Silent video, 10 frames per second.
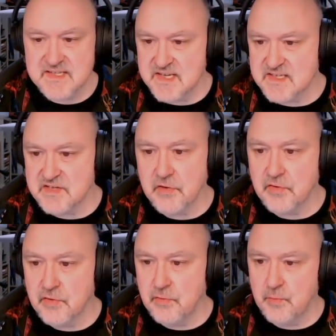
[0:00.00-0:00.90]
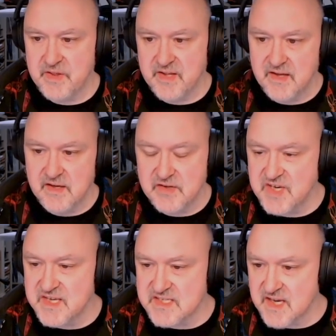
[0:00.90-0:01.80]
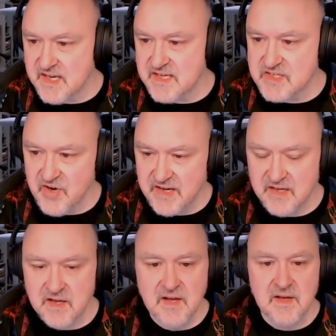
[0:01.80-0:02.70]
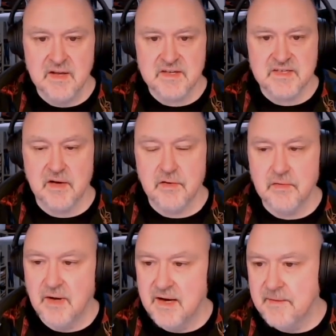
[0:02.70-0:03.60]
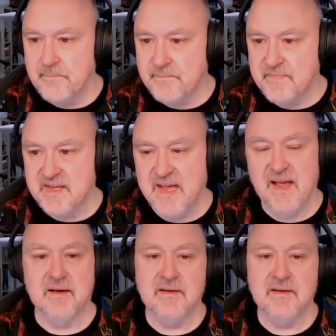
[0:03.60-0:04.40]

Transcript: Sudoku with a chess constraint. So um, yeah,